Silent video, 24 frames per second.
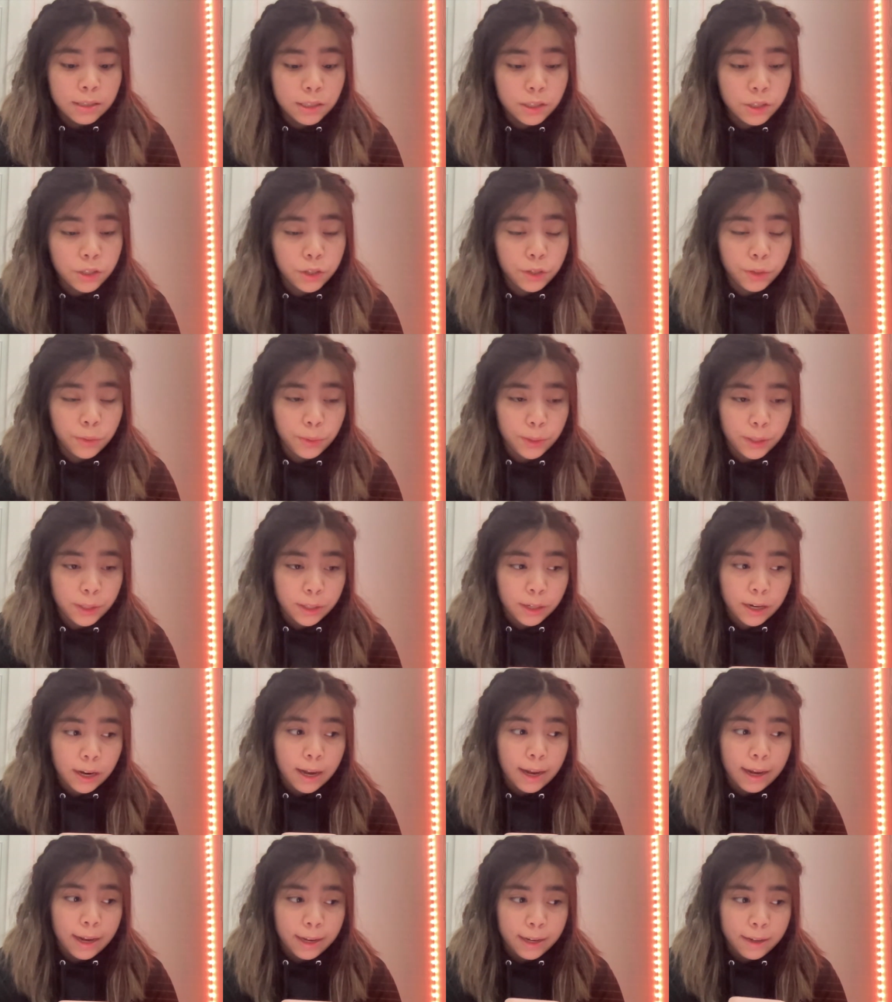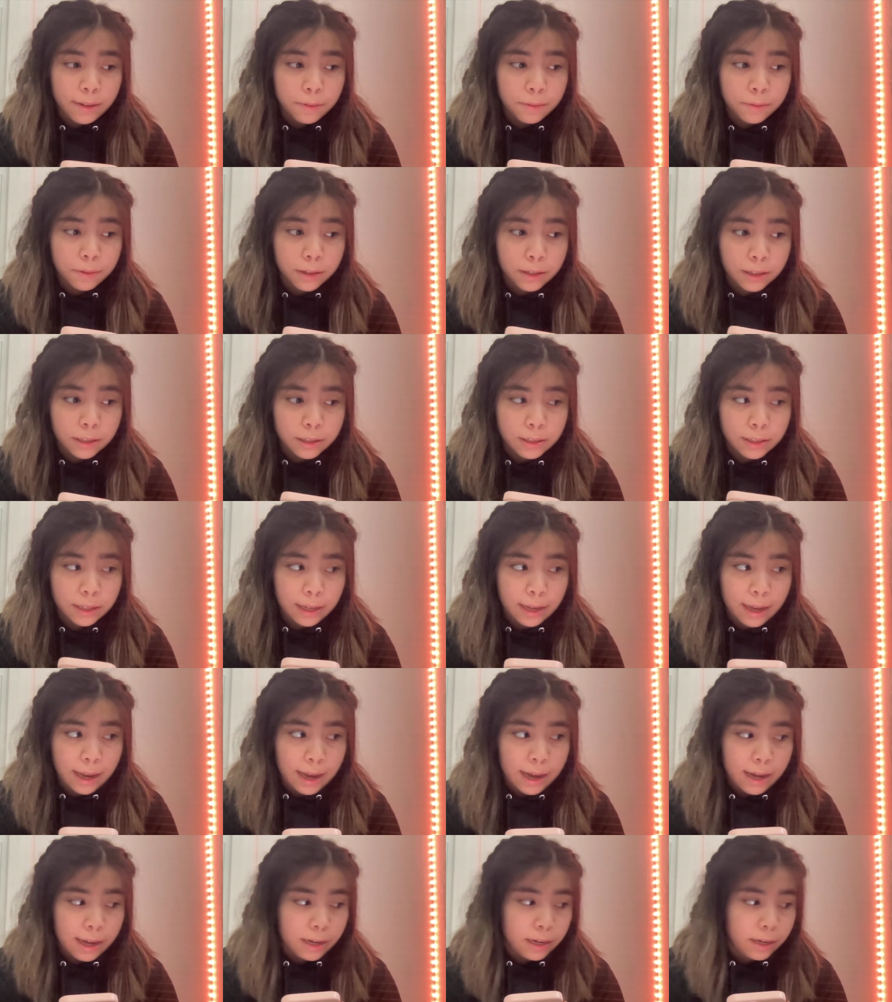junior high because they
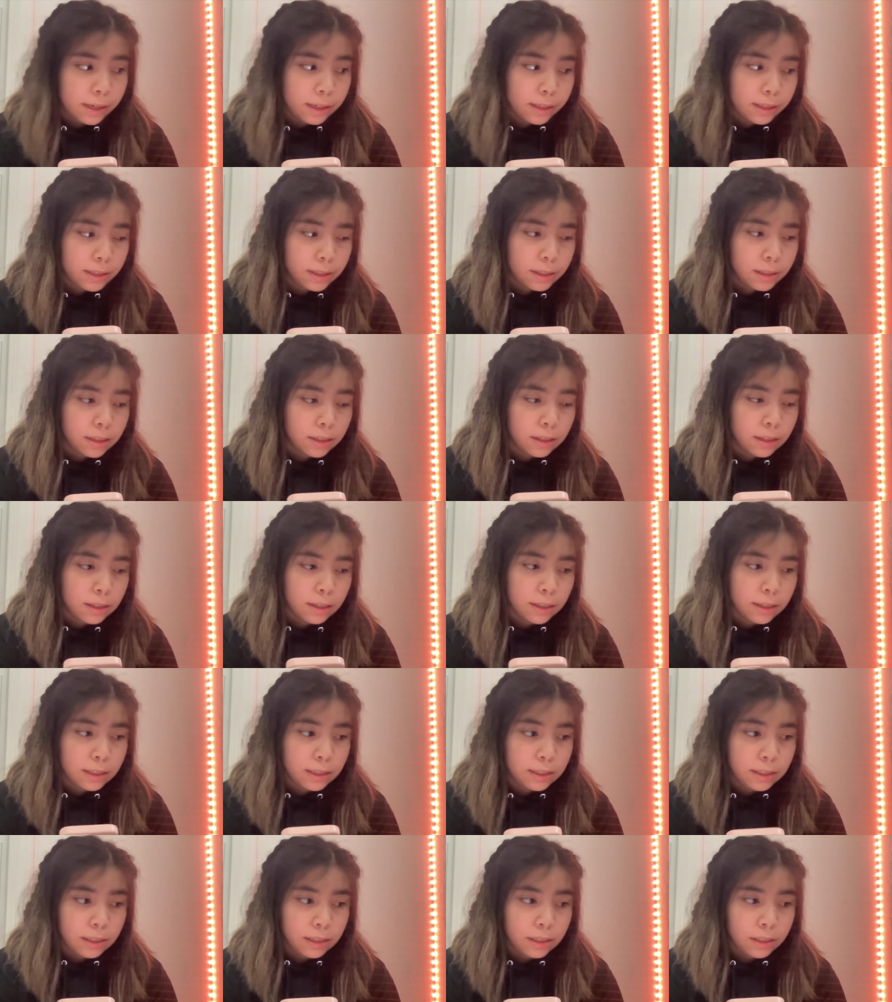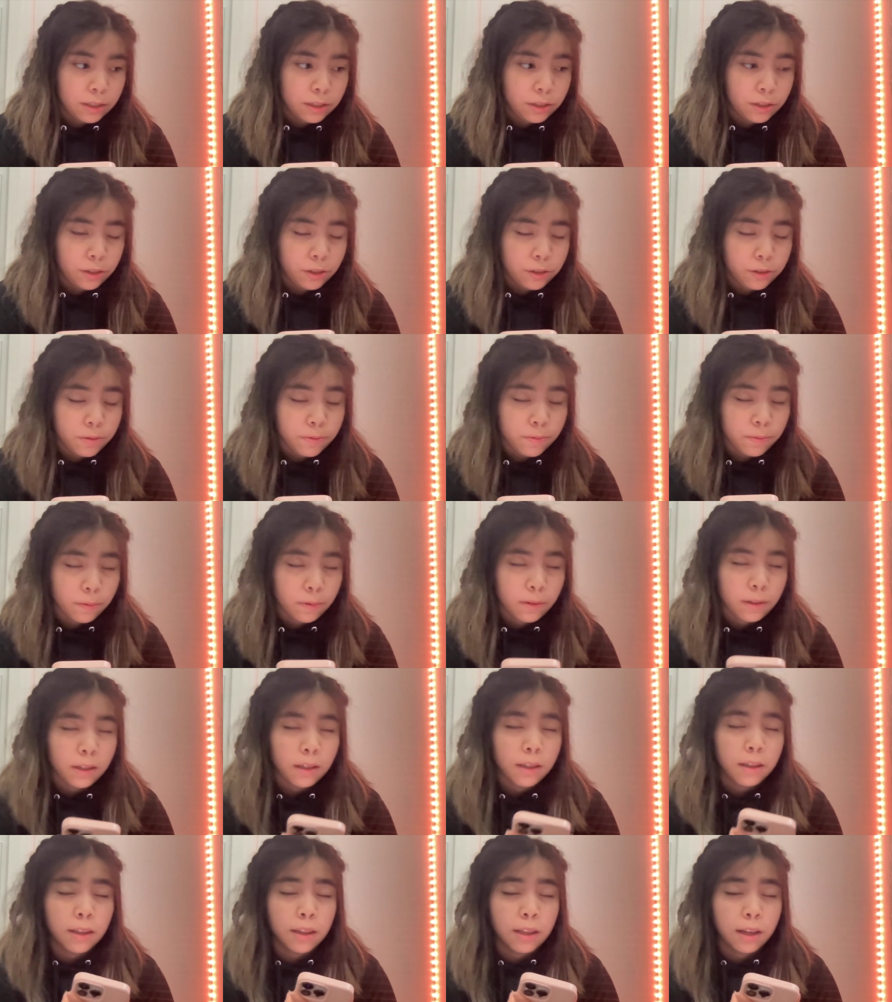had us listen to
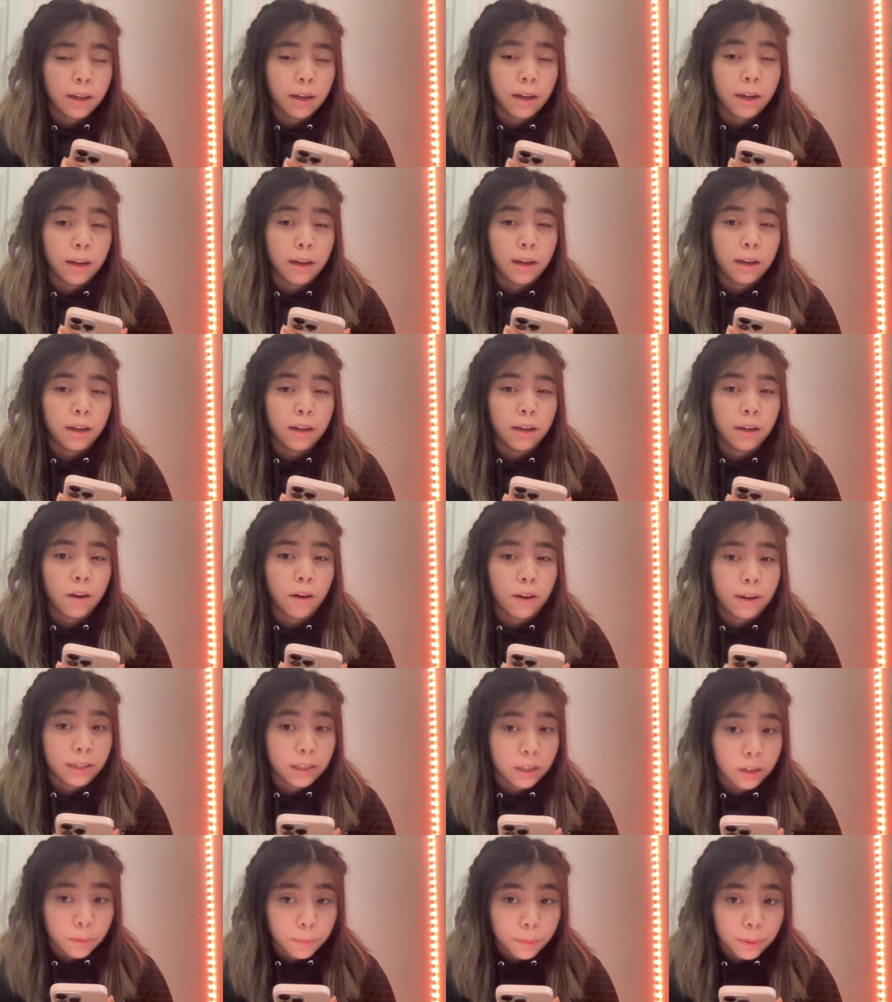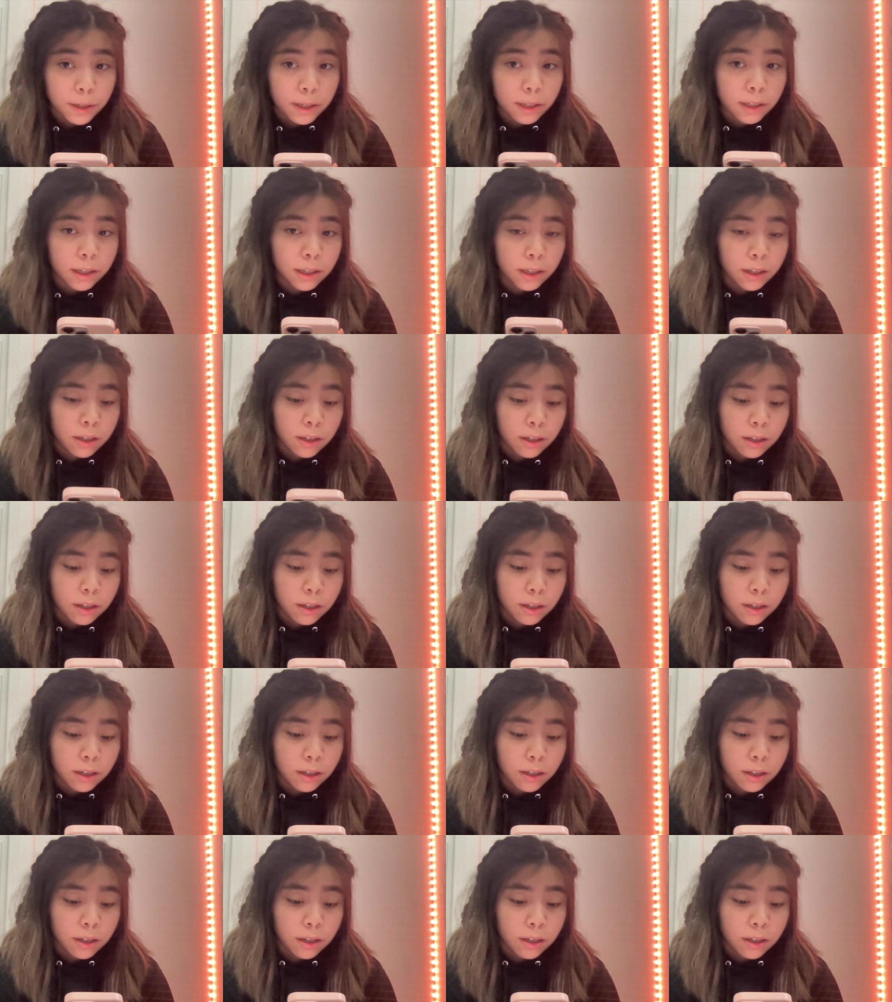the audiobook